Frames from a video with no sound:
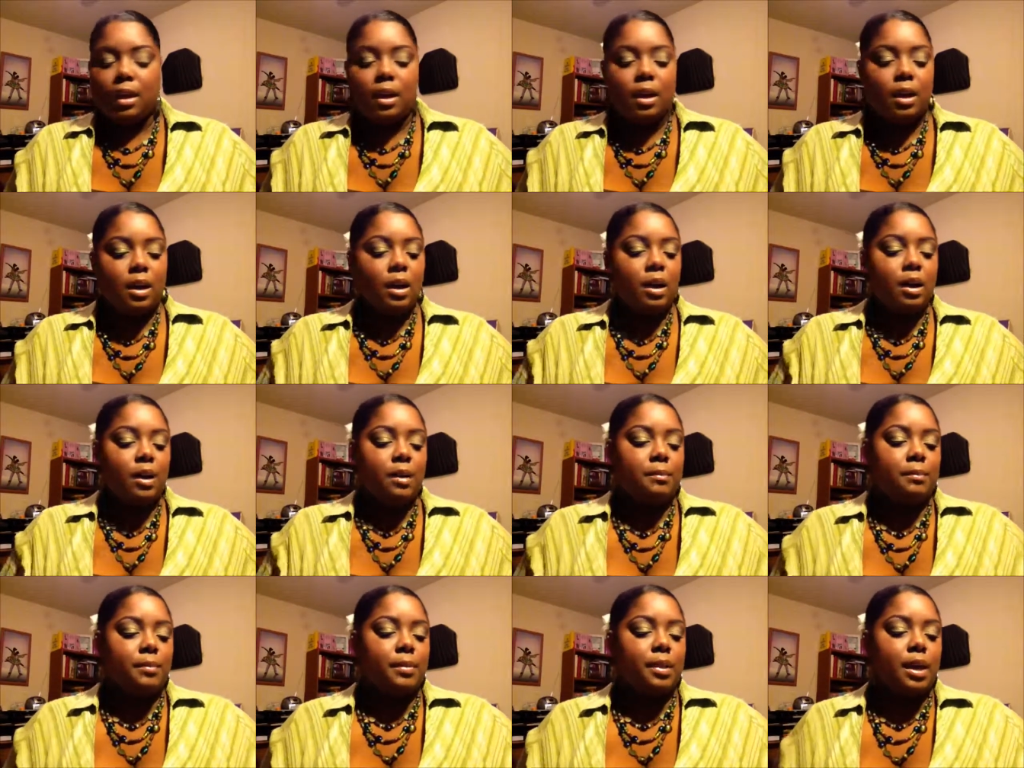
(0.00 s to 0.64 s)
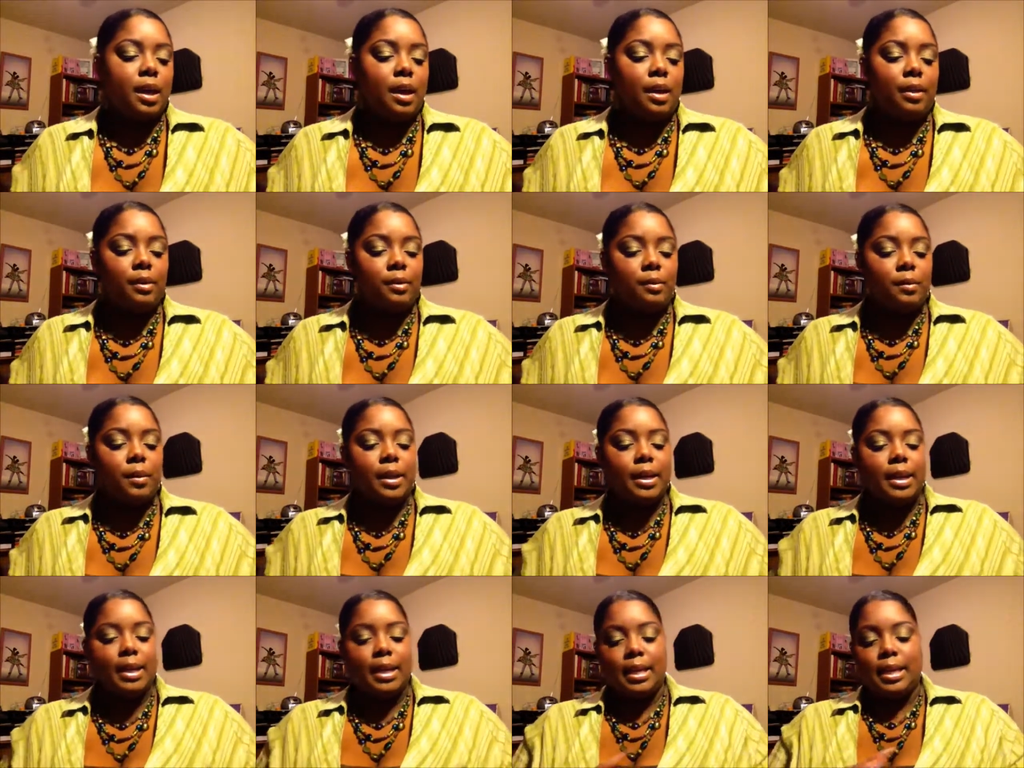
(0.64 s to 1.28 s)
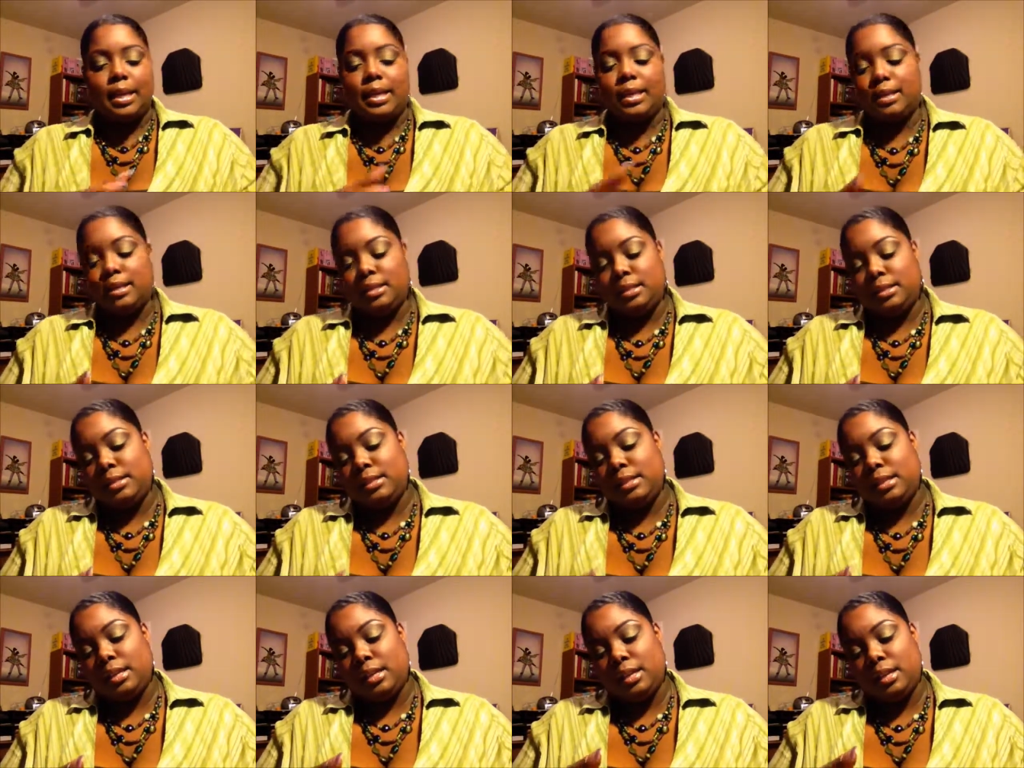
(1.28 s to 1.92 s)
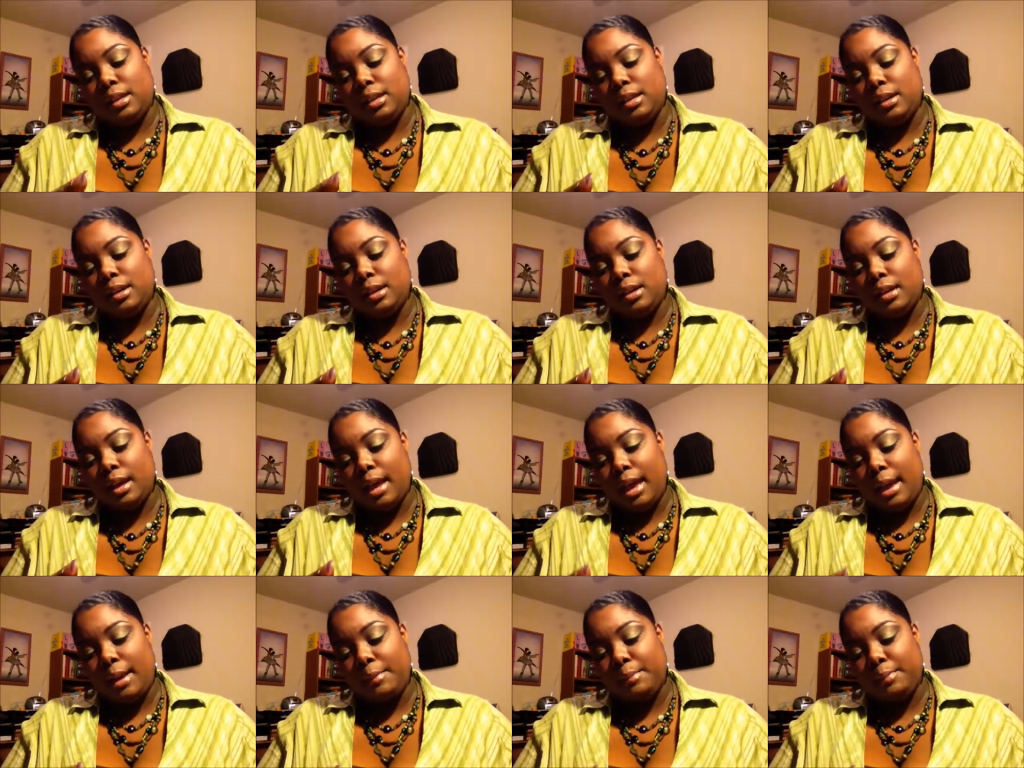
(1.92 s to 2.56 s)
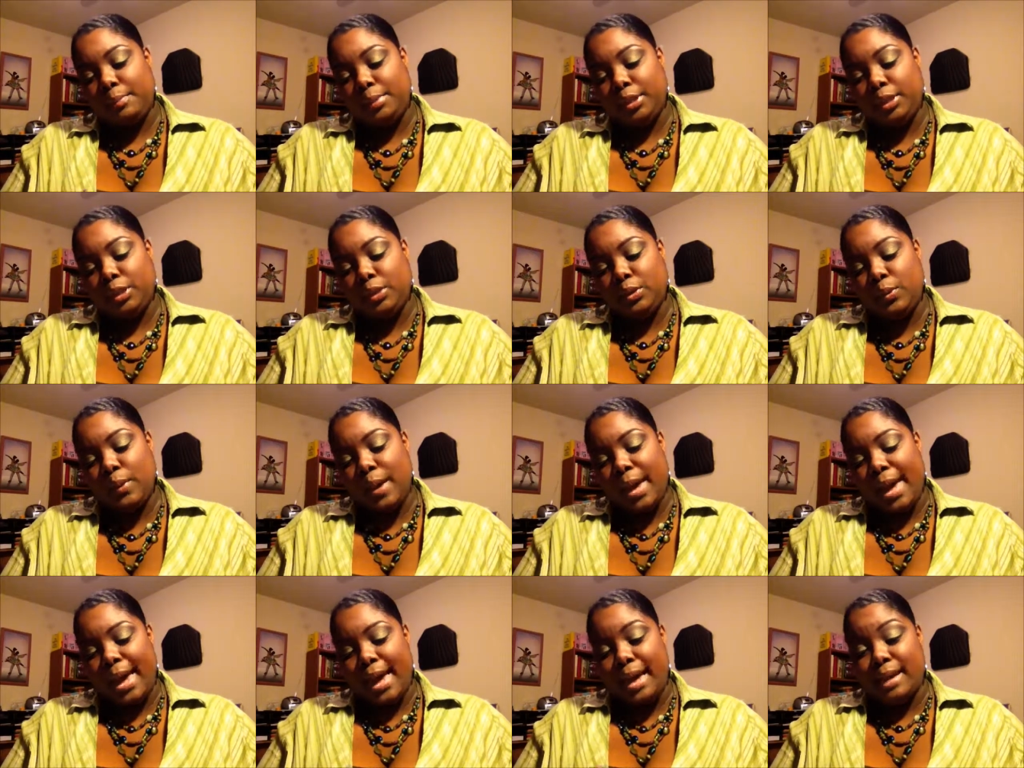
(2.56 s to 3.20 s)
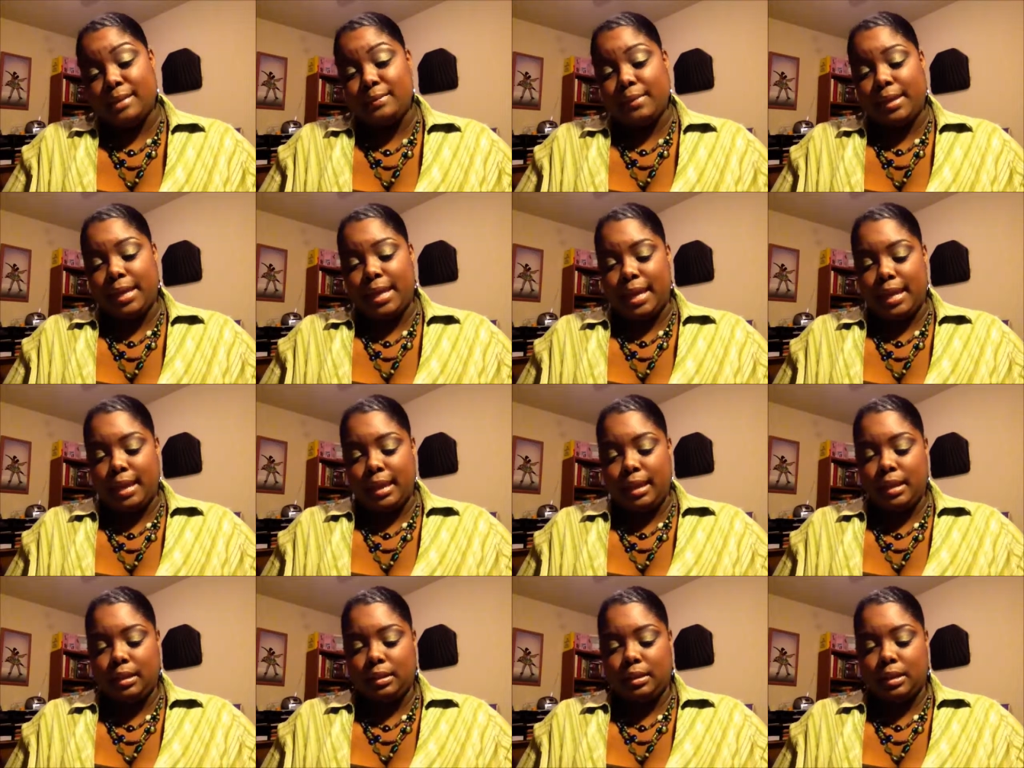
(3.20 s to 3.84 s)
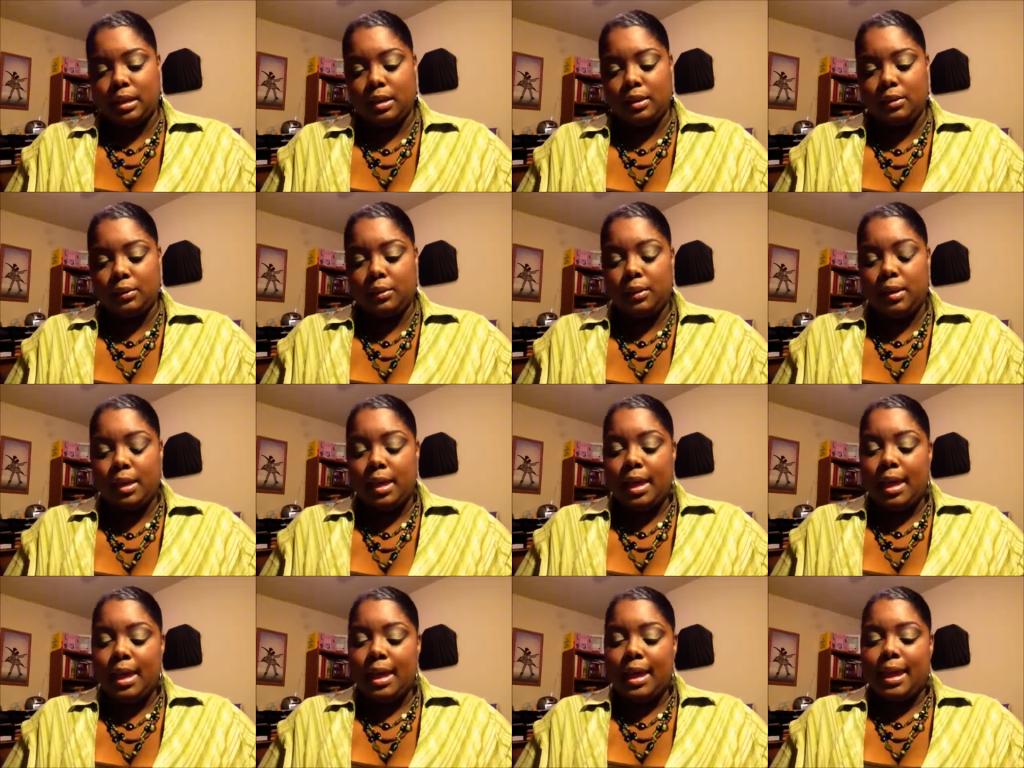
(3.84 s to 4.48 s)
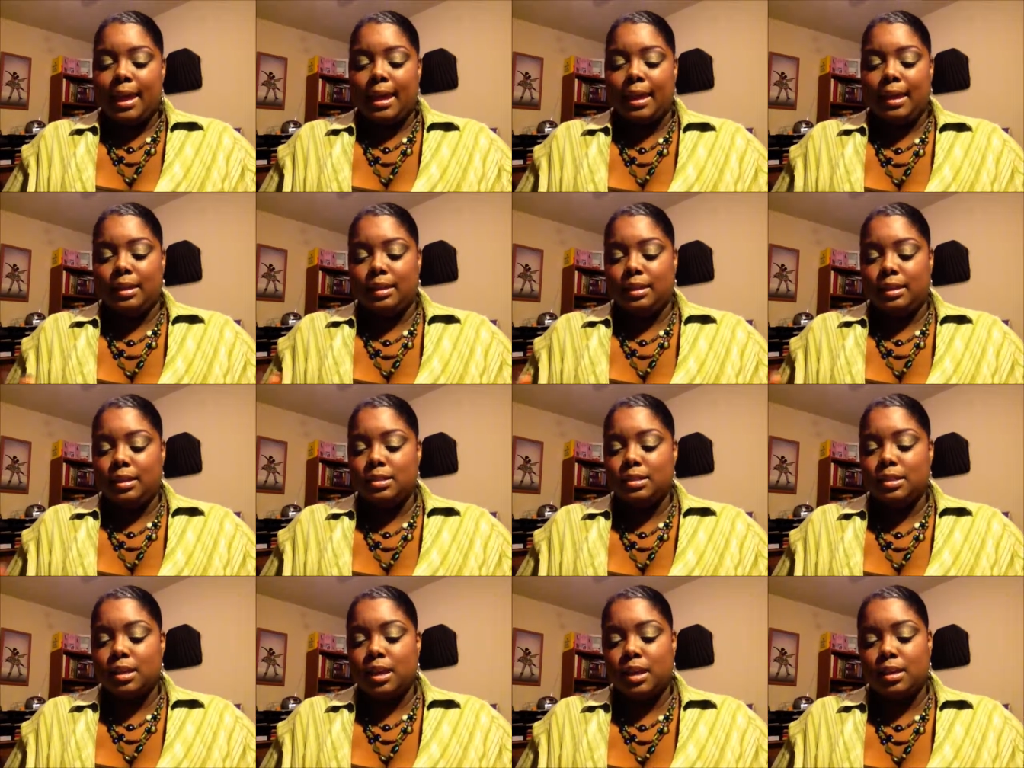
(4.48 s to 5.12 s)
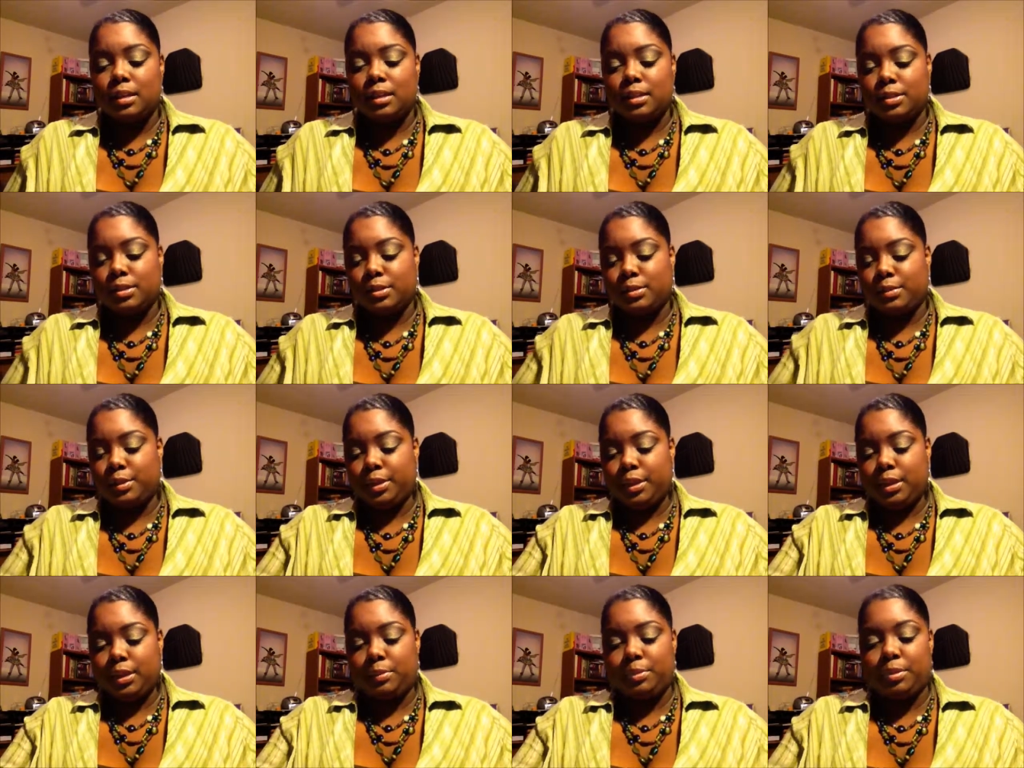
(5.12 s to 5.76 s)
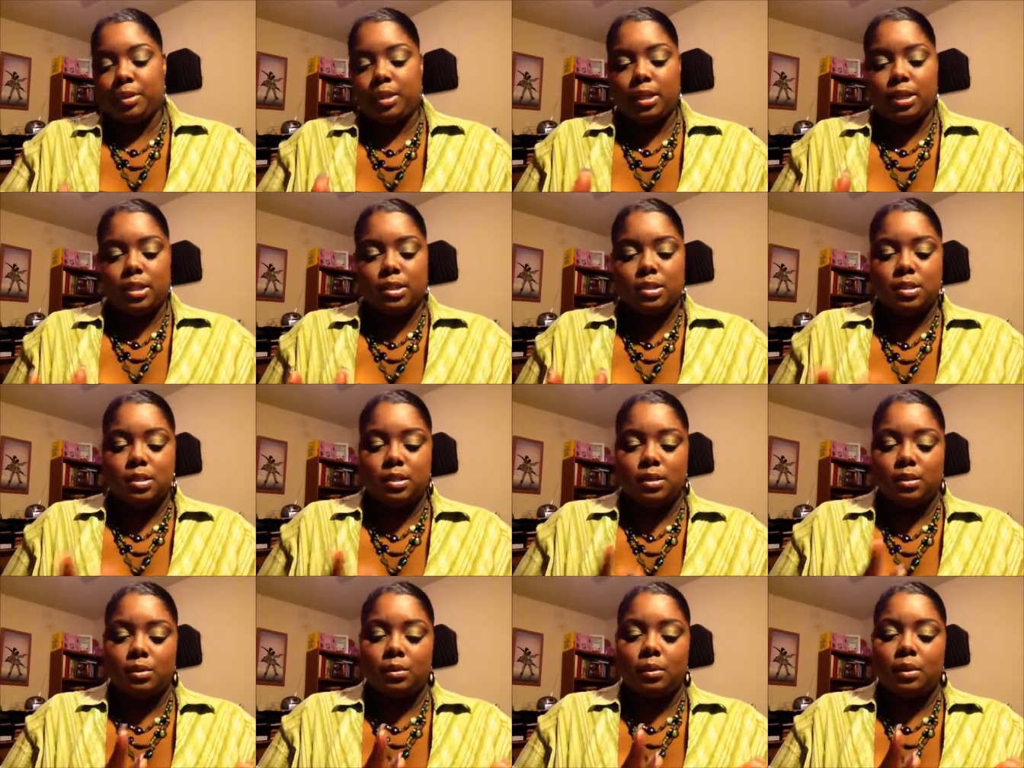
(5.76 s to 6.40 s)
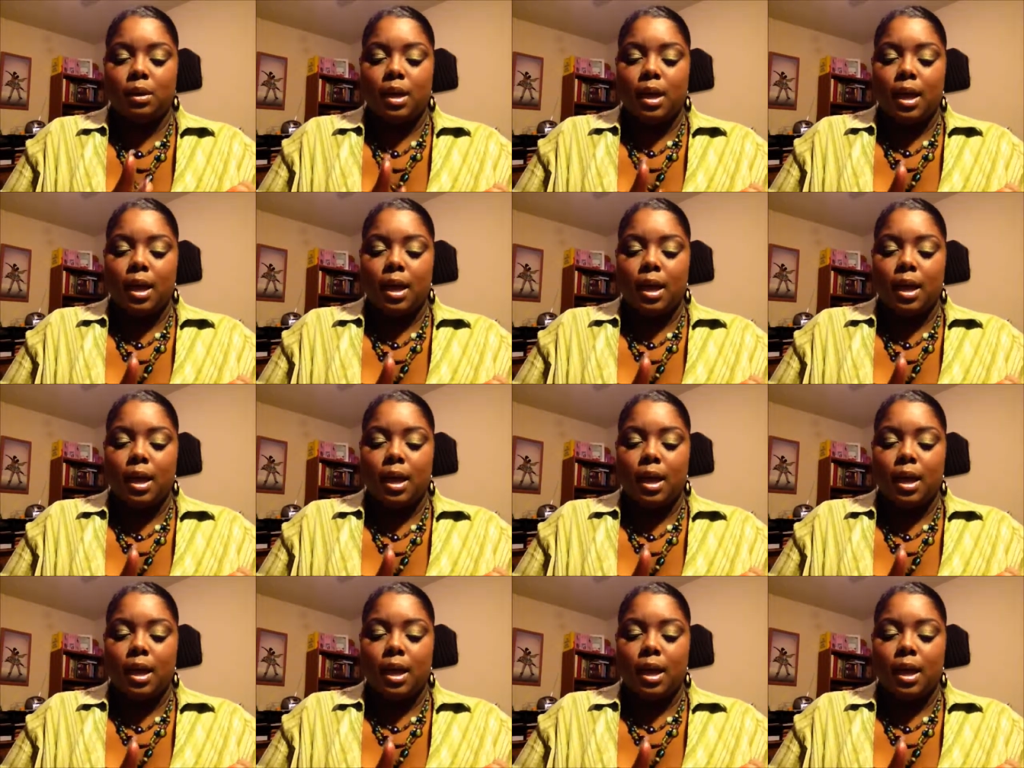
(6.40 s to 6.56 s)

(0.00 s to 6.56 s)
The other one is Blue Had Me at Hello, and these colors are really pretty too.